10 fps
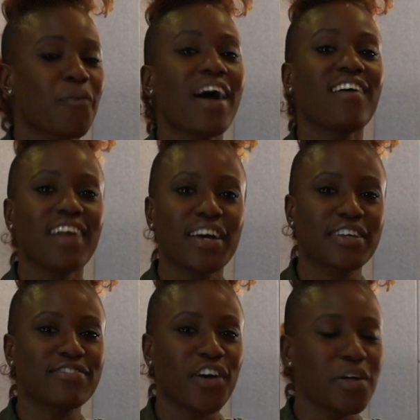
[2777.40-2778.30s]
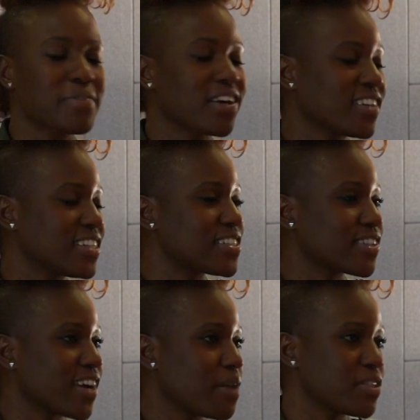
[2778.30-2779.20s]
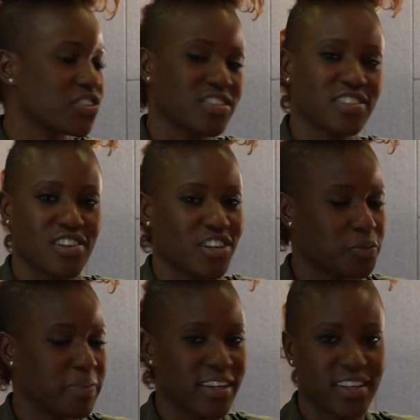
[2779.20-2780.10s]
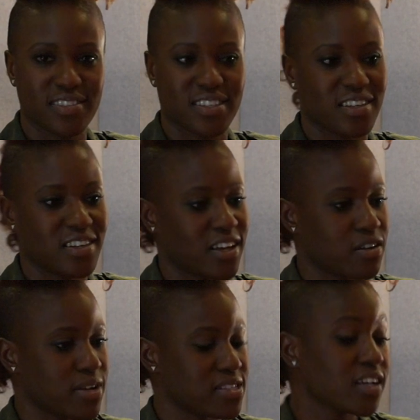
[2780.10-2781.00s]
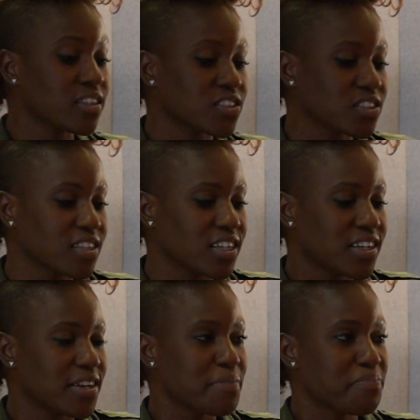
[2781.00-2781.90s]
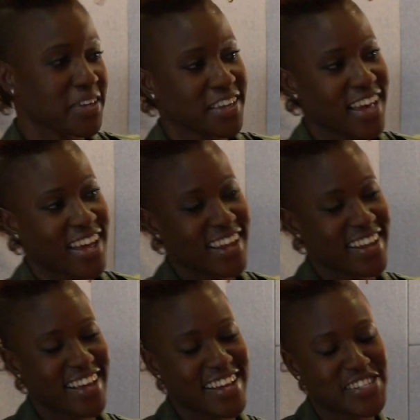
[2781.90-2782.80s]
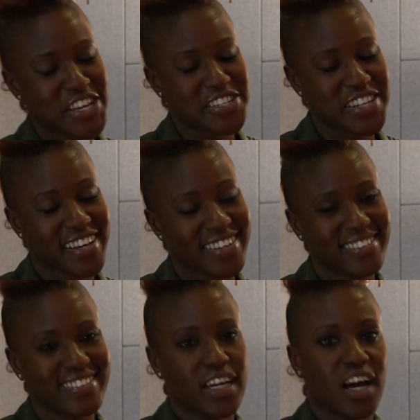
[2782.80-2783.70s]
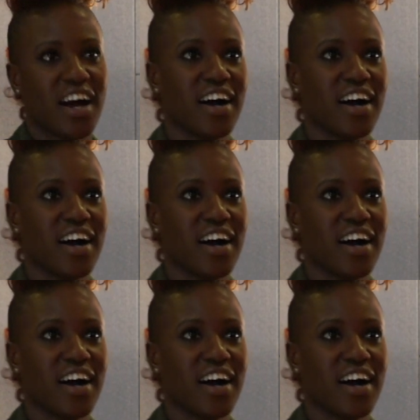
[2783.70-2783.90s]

Well, you can follow me on Instagram. It's yeah. just Denosh Bennett, D E N O S H. Got in there first. B E N N E T T. Um,